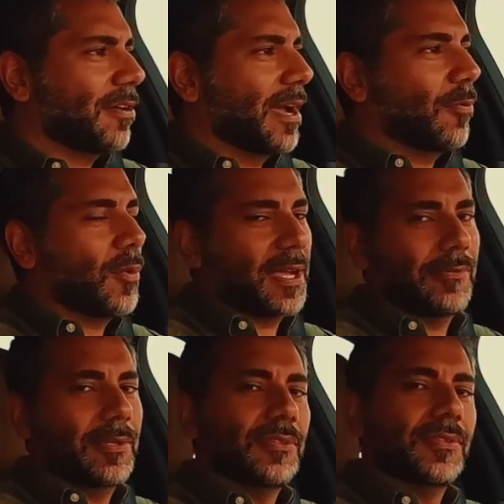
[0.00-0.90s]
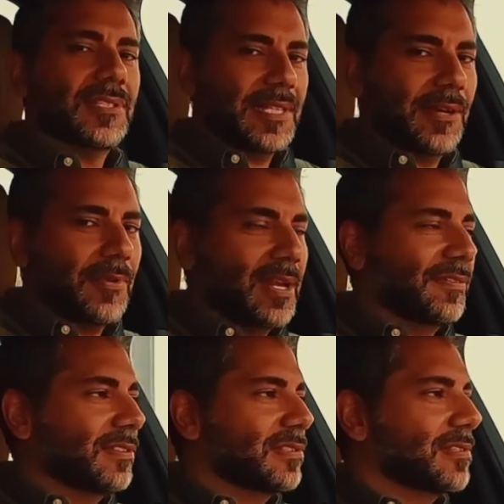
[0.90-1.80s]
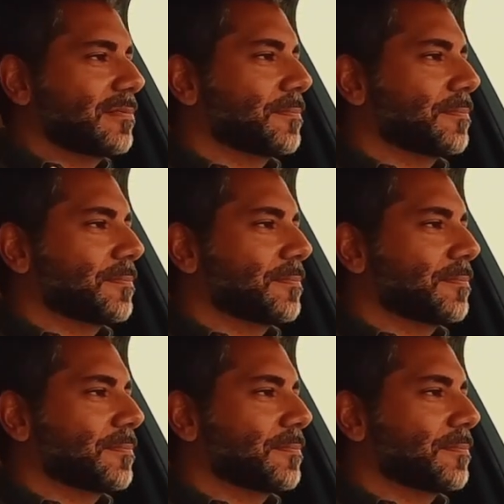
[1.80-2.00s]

all right, what can we do to stay relevant?